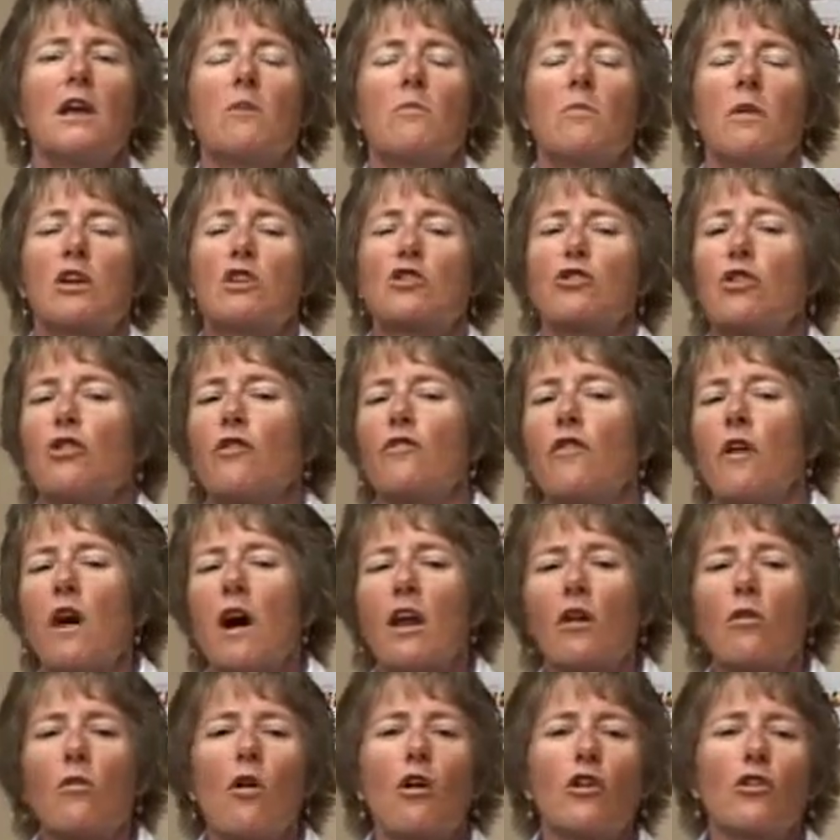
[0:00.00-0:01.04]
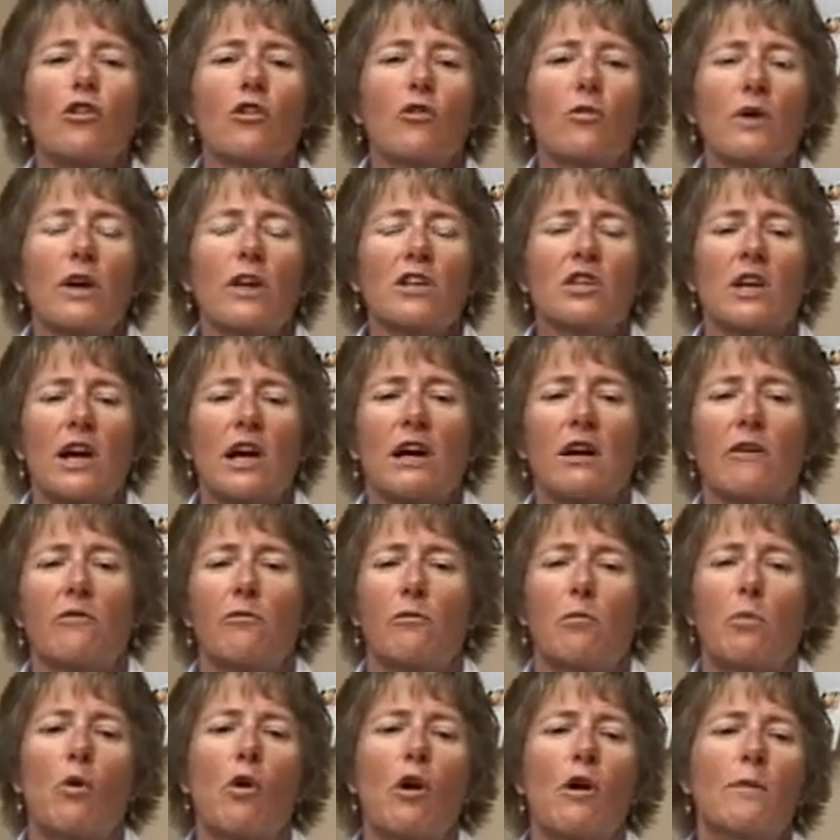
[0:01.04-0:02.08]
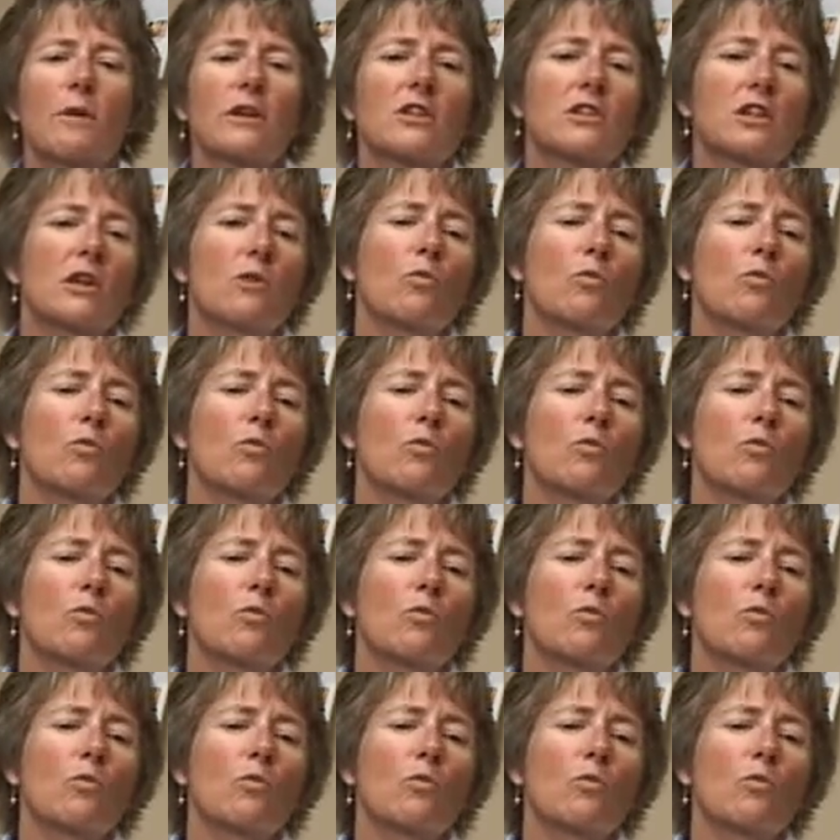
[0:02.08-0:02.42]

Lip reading: Make sure you follow all your recheck appointments,